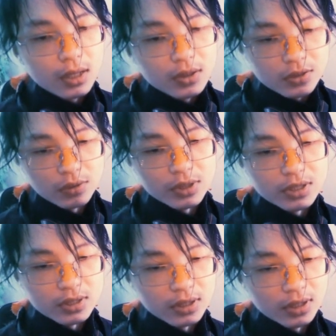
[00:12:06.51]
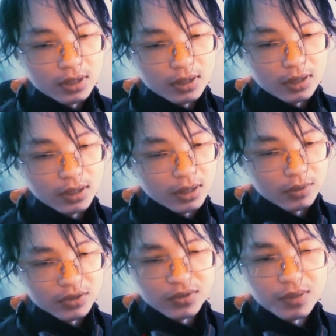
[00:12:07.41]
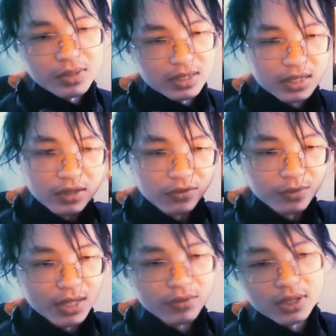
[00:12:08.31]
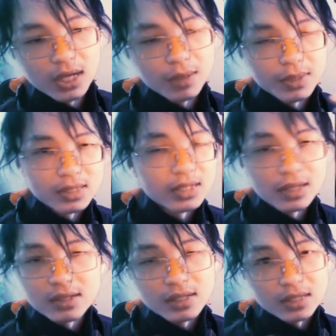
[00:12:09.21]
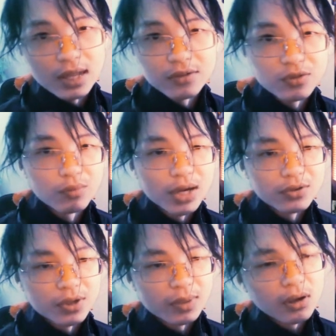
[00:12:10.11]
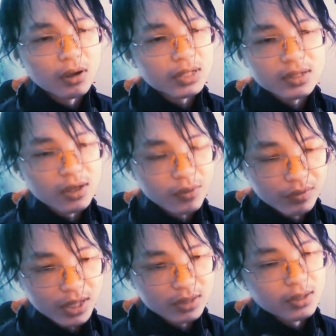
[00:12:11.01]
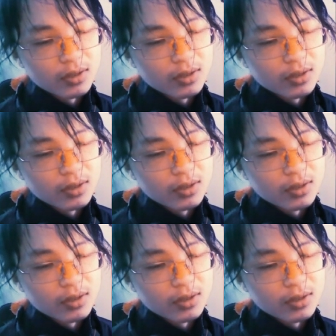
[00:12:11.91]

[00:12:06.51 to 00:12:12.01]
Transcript: So it was very misleading for me every time I see that it says live stream browser. I'm like, oh, that's not quite right.